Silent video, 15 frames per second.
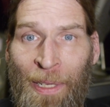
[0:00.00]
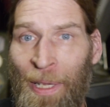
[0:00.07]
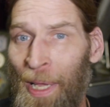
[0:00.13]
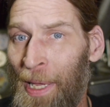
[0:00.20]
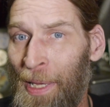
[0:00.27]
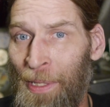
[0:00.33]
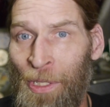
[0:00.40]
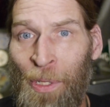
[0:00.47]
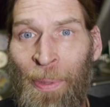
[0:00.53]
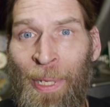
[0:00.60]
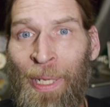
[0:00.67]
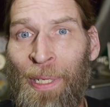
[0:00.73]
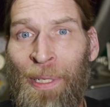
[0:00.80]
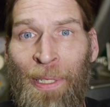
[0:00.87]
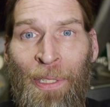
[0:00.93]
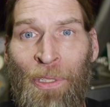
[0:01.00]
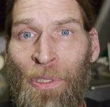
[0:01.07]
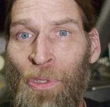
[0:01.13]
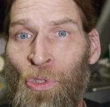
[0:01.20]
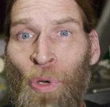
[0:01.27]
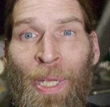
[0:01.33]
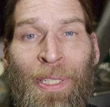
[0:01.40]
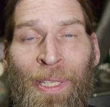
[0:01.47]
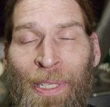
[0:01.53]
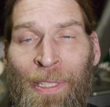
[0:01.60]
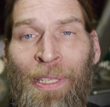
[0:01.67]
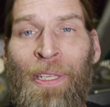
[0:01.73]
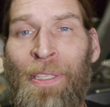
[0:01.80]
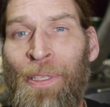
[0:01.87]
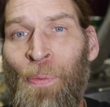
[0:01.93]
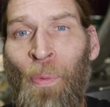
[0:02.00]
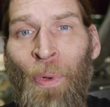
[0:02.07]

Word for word: uh, doing a tracing system,